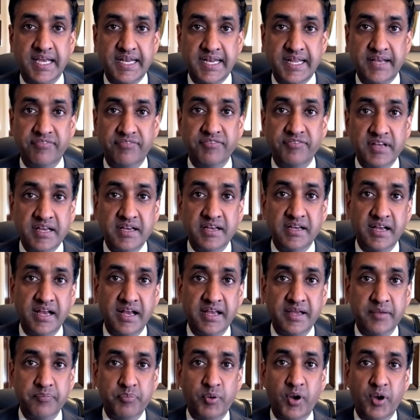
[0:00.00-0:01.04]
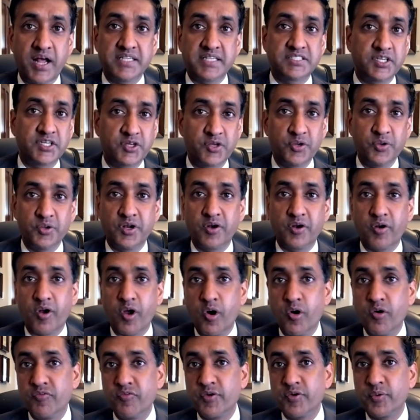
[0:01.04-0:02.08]
And if a
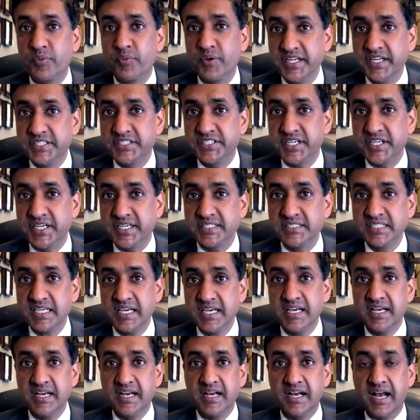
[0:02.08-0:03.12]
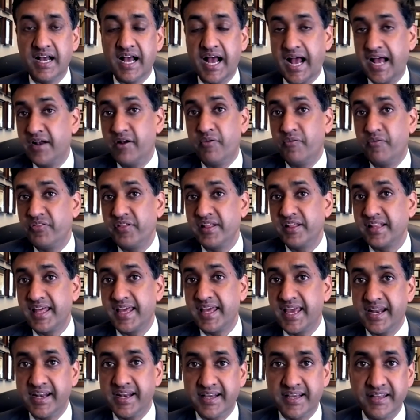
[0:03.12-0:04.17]
prosecutor overreaches, I don't think
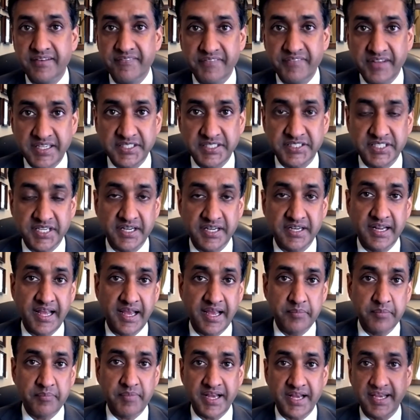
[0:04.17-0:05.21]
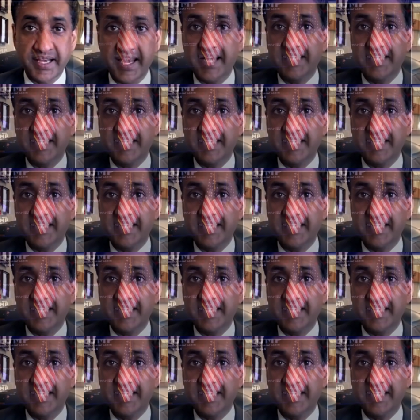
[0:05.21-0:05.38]
they get a conviction. And my